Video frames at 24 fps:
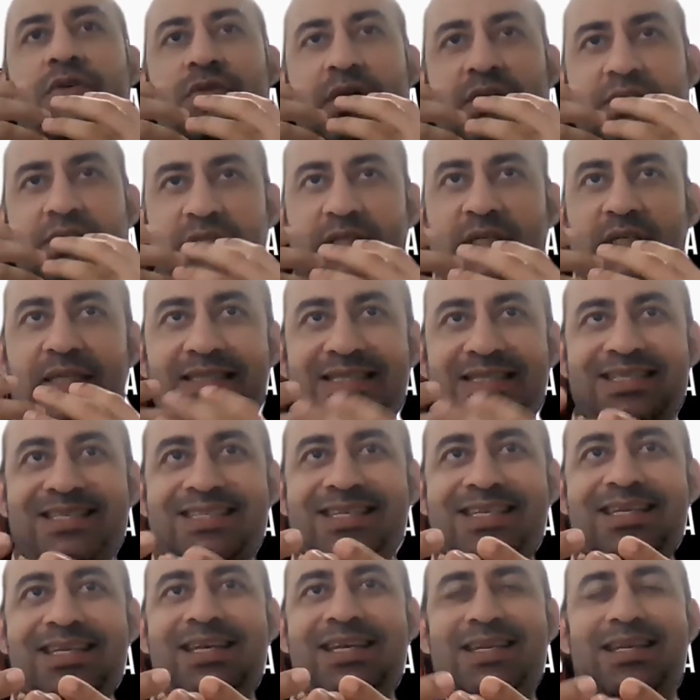
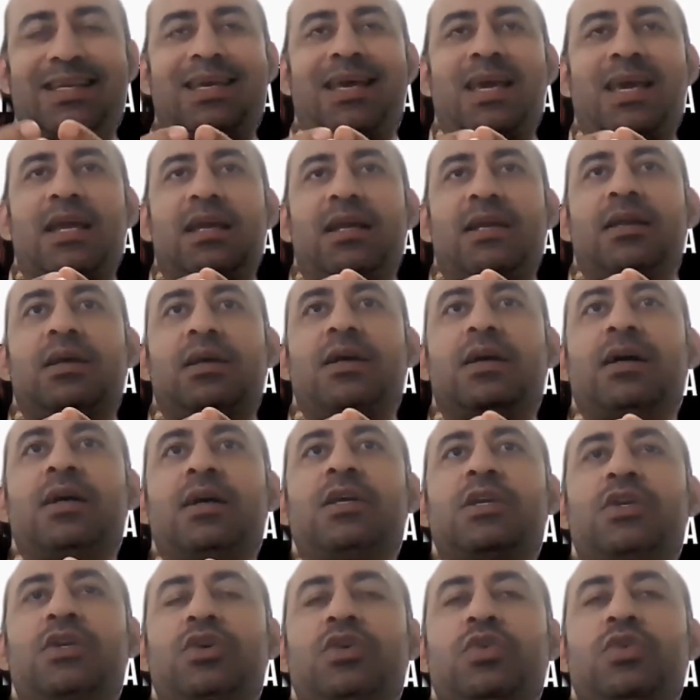residency in Canada,
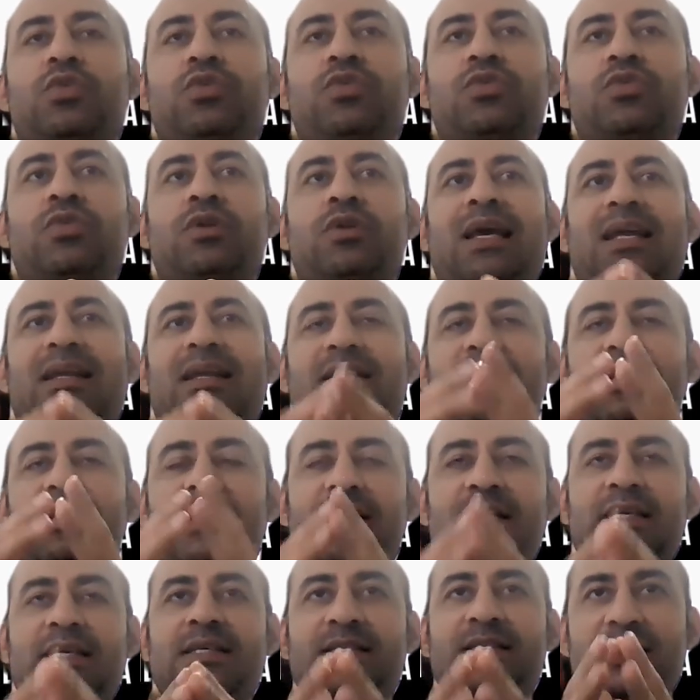you should at
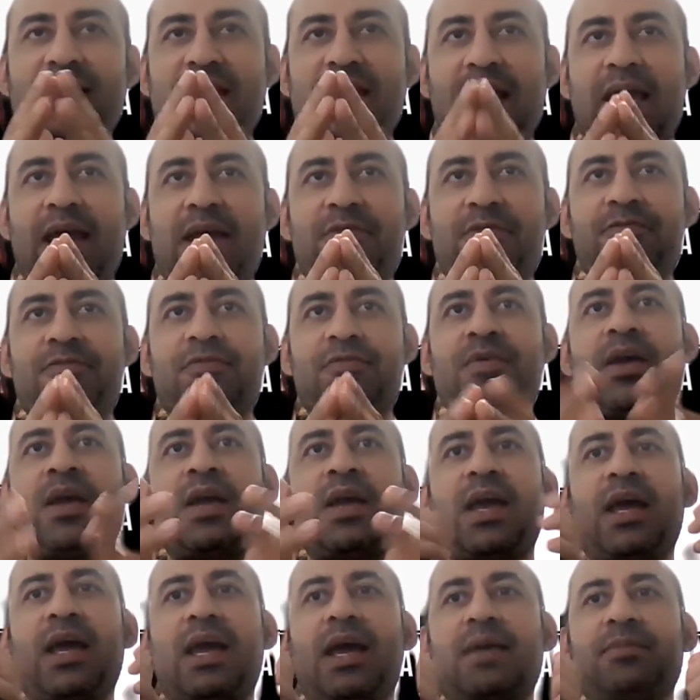least have
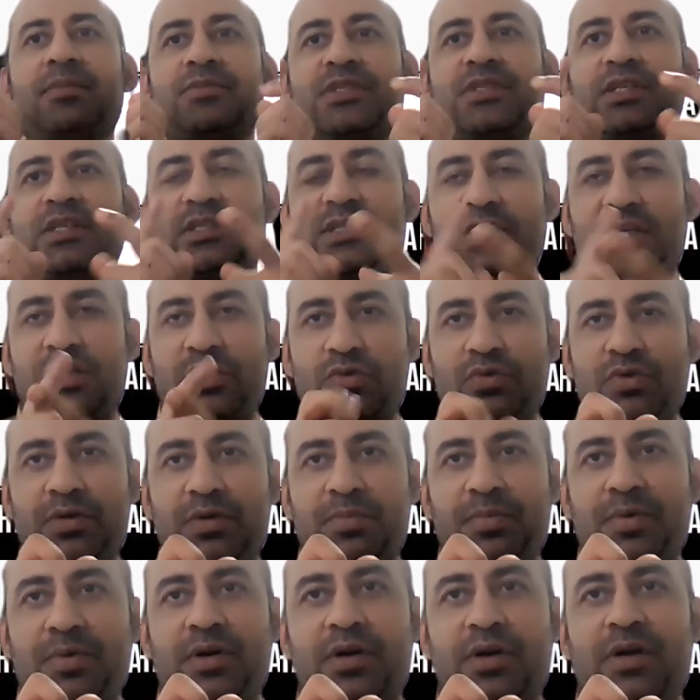
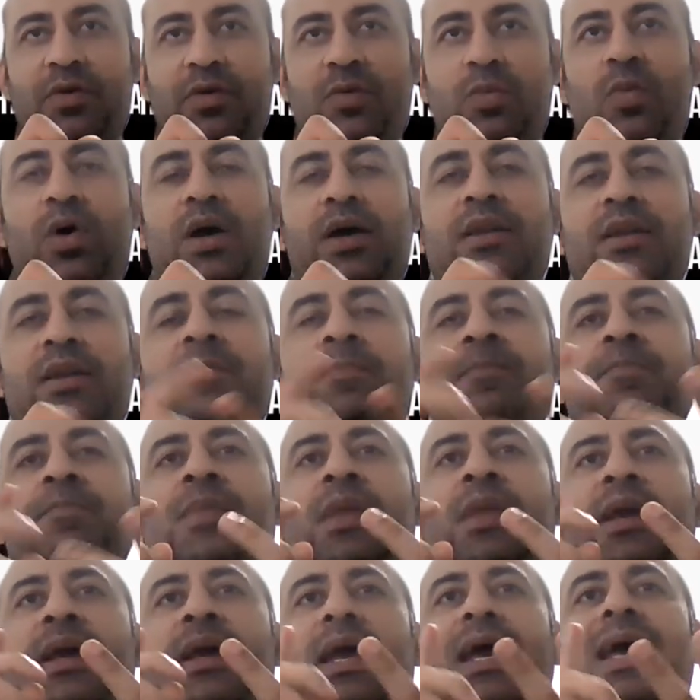MCCQE Part 1
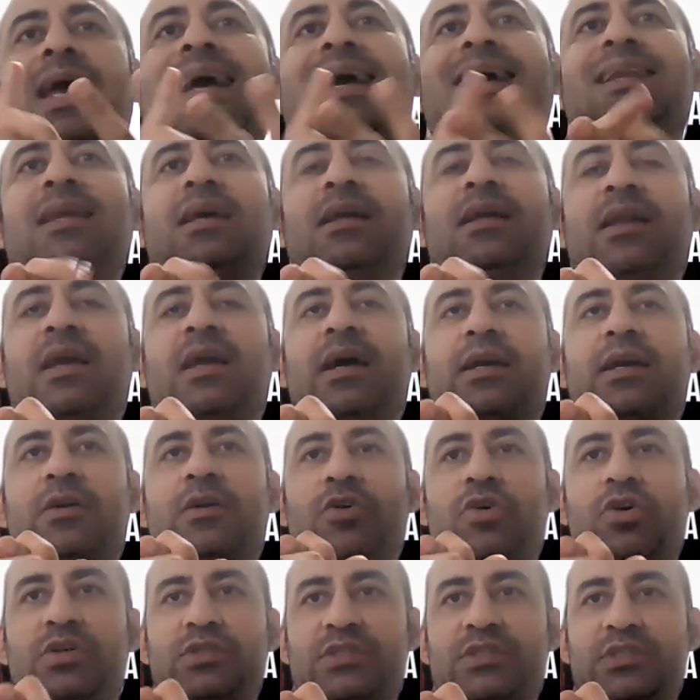and NAC
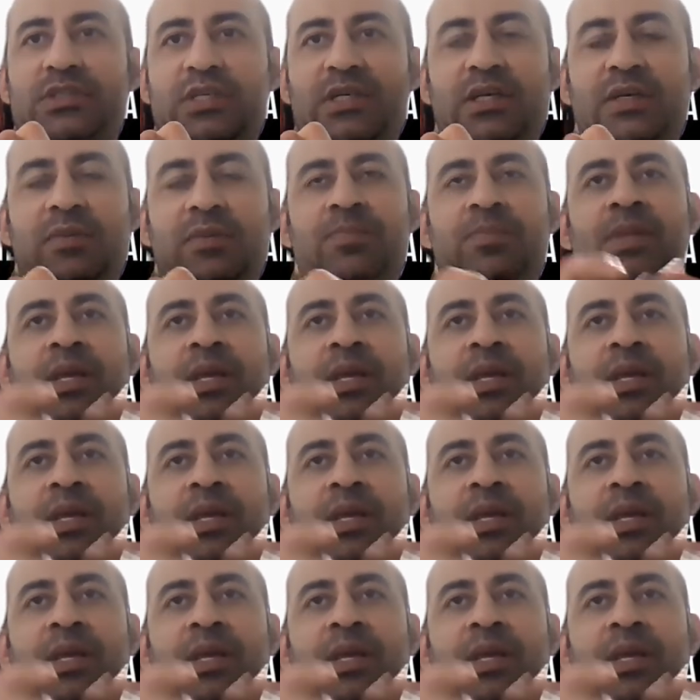OSCE.